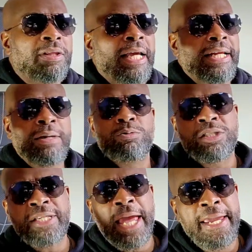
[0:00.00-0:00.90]
that it
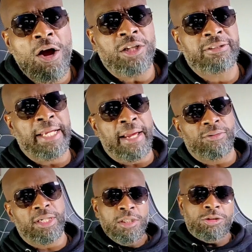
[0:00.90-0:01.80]
was chaos
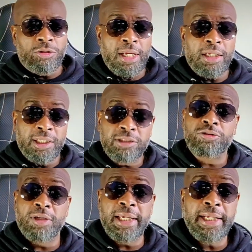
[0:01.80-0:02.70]
down there. So now
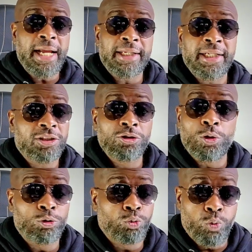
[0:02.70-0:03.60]
this lady, I guess,
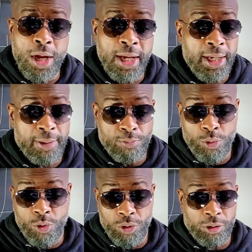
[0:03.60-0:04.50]
knows way
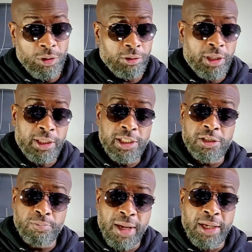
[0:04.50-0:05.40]
more than
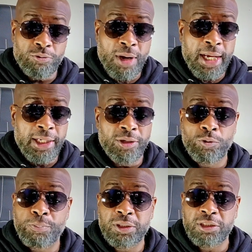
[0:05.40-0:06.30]
this man right here who
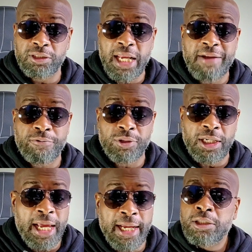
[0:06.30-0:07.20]
puts his life on the
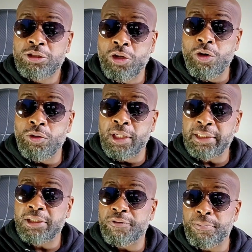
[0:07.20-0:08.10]
line. So
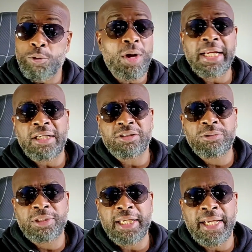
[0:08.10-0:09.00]
let's hear from the White House,
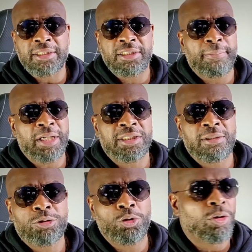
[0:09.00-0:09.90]
see what they got to say about it, because
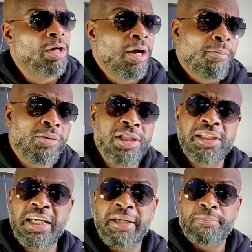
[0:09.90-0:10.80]
I'm sure
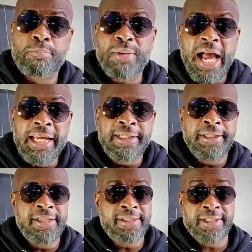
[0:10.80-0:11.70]
President
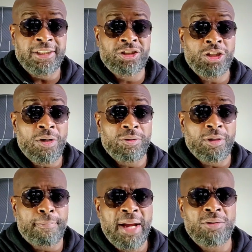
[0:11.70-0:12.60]
Biden is
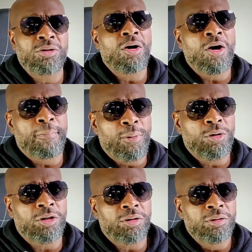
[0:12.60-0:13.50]
concerned about our
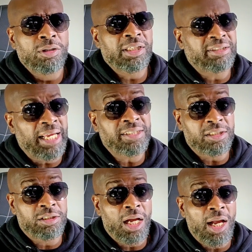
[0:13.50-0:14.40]
border, because that's
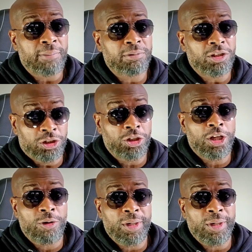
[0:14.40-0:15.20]
his job, to secure